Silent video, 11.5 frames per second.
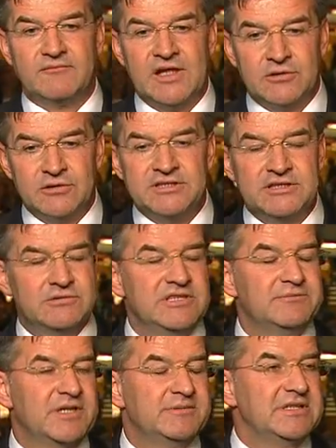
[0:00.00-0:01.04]
continue the
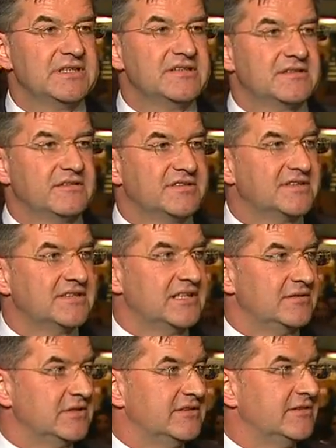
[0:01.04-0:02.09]
implementation of
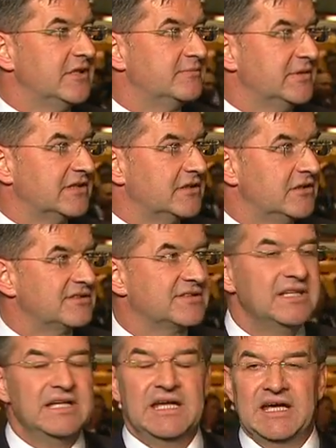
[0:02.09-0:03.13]
Sustainable Development Goals
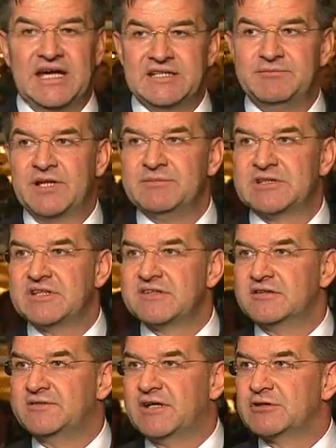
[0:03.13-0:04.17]
and
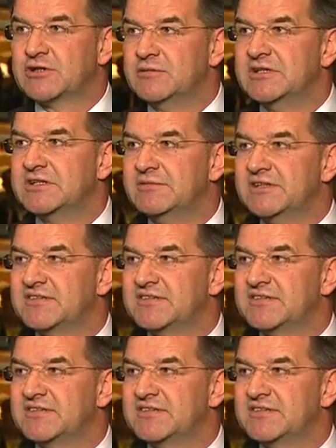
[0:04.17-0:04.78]
implementation of our commitments